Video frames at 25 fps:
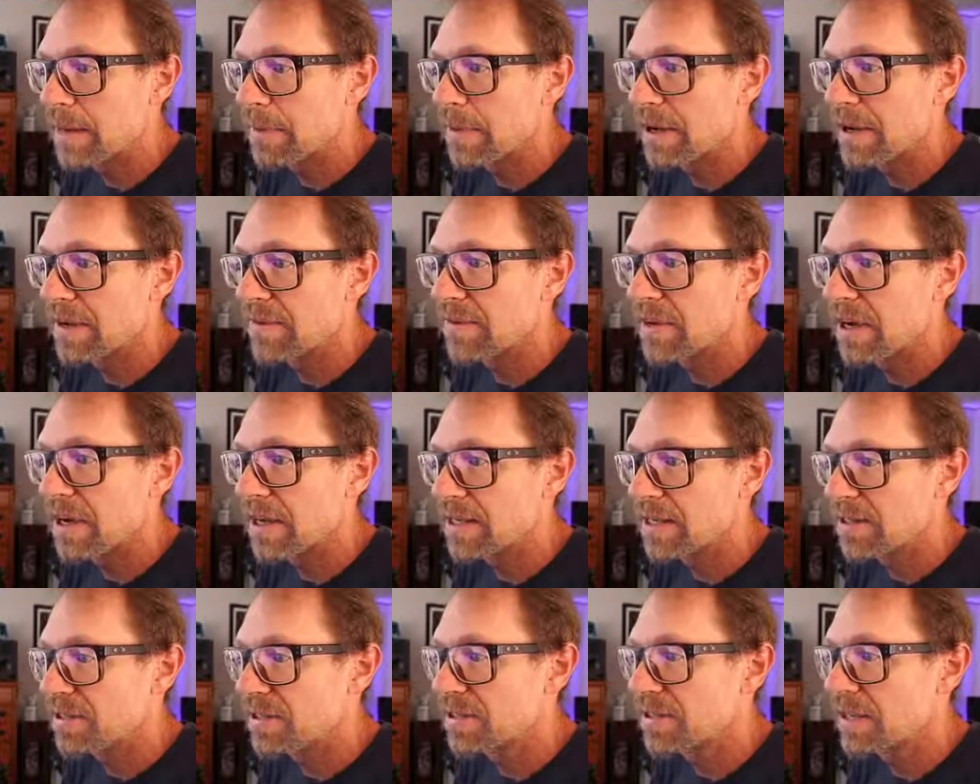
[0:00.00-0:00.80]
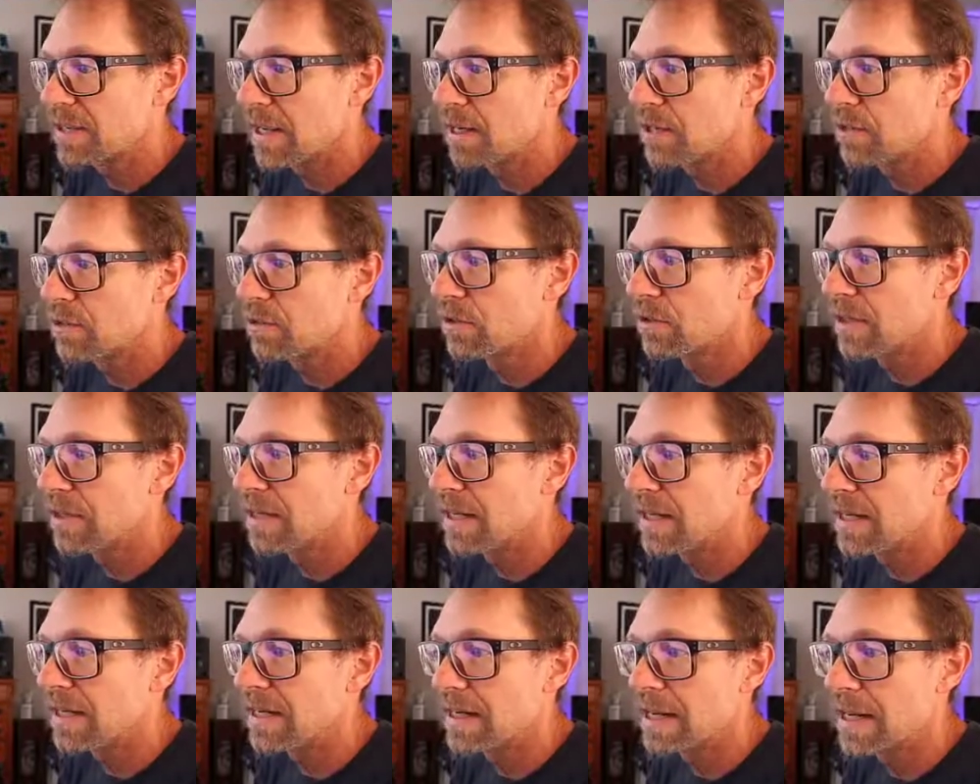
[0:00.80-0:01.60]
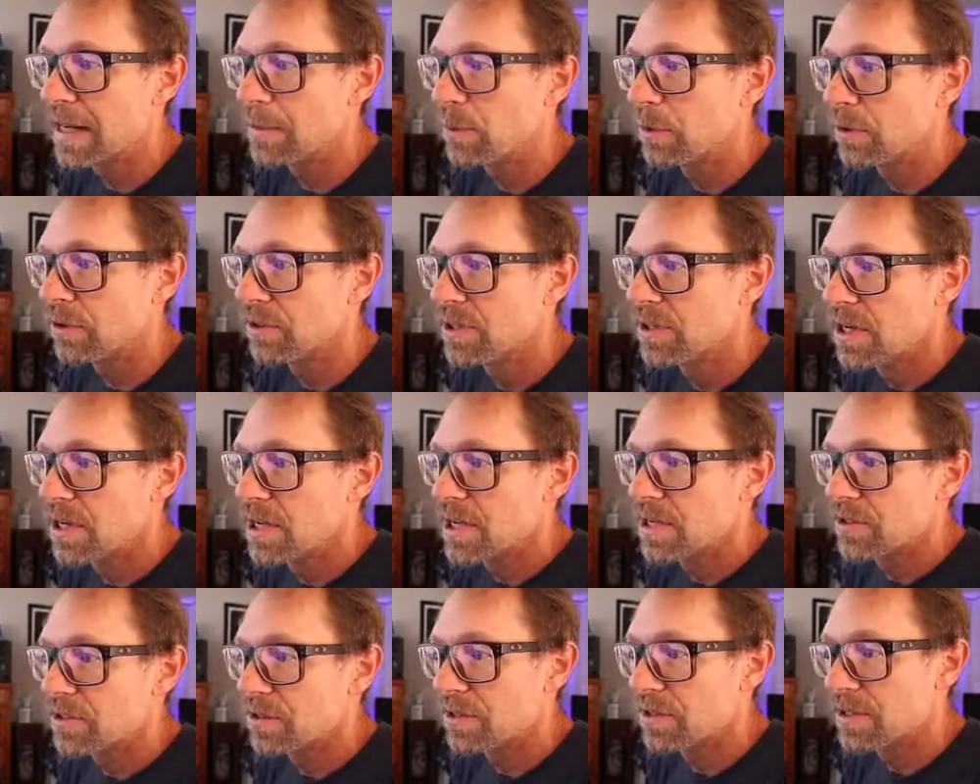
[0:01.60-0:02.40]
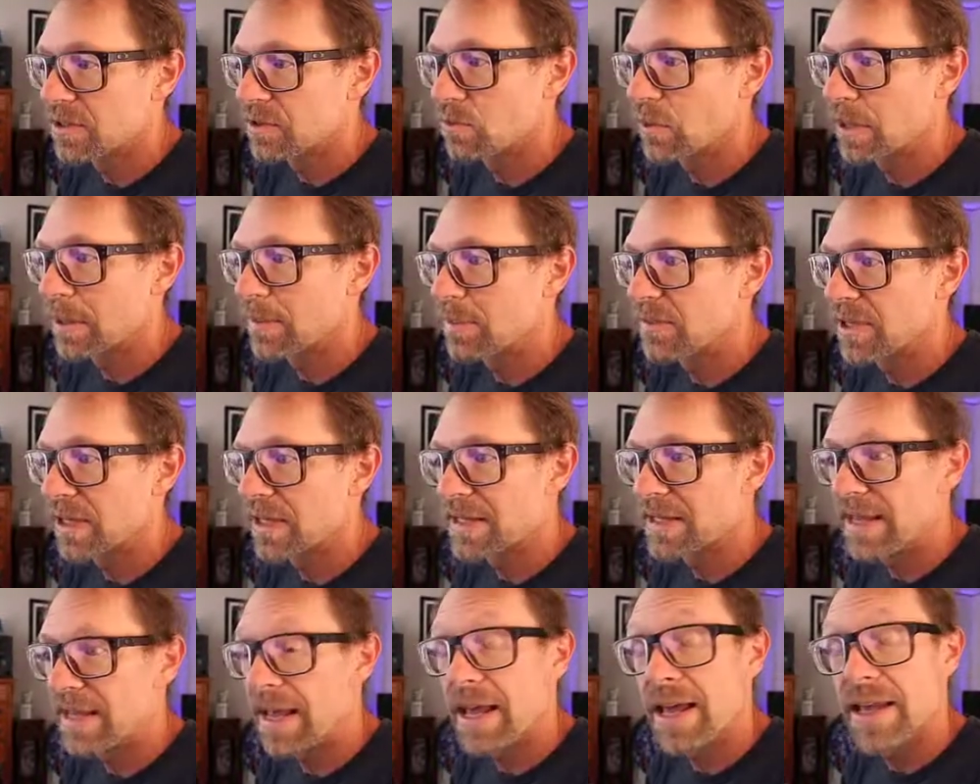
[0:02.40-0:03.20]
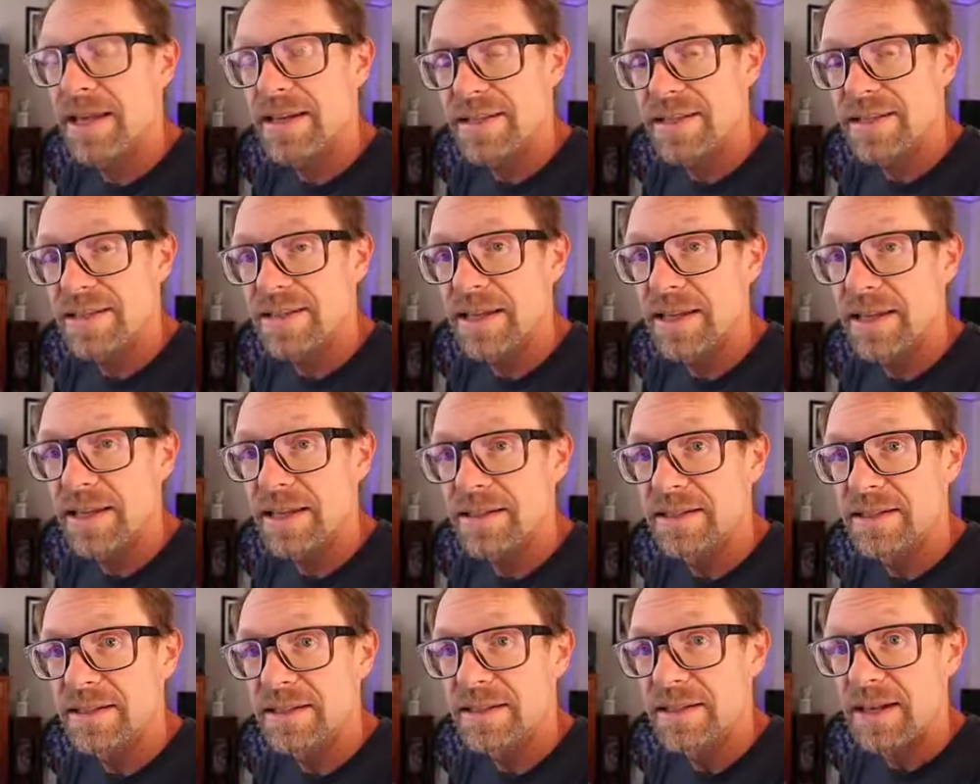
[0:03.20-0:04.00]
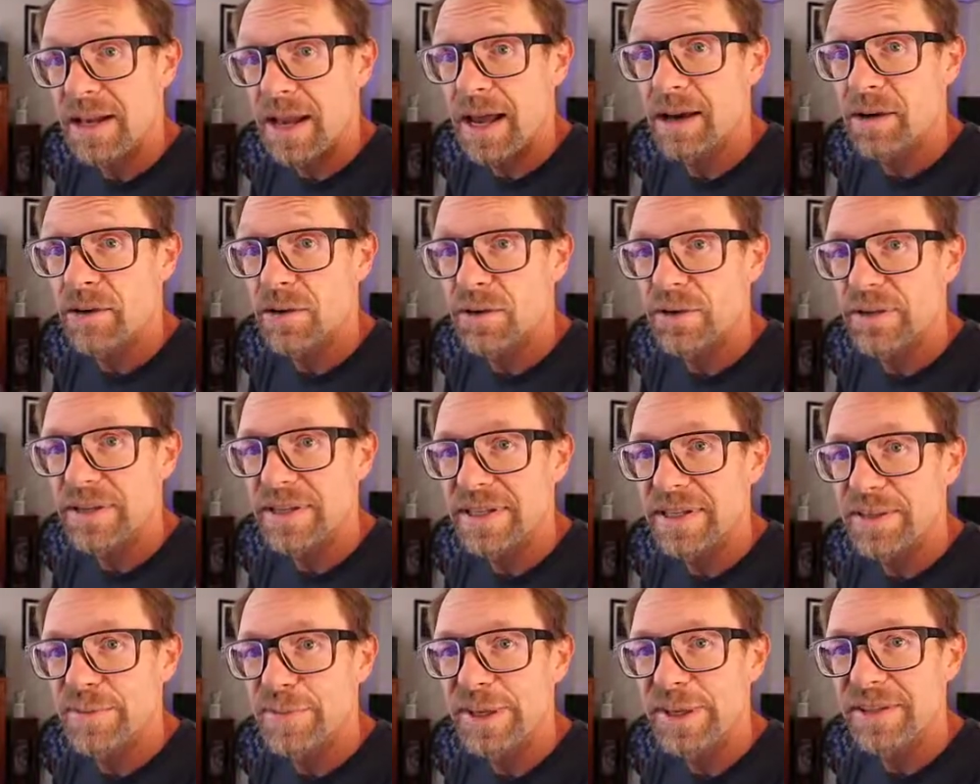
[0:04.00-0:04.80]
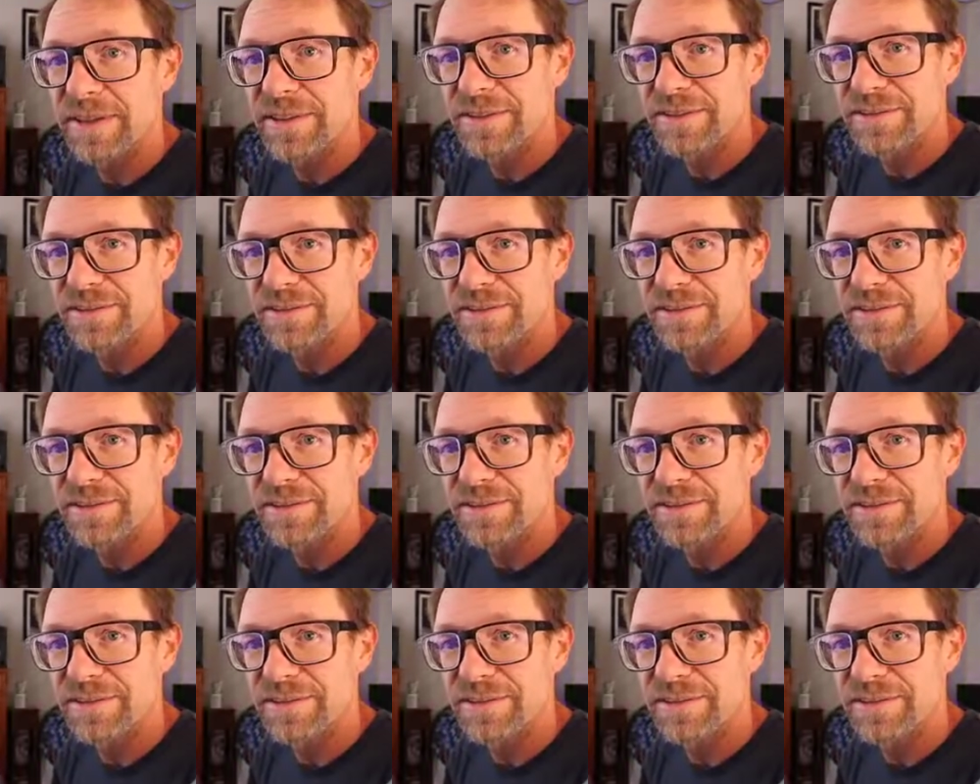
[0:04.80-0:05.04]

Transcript: I've got SendGrid enabled so this website can send outgoing emails.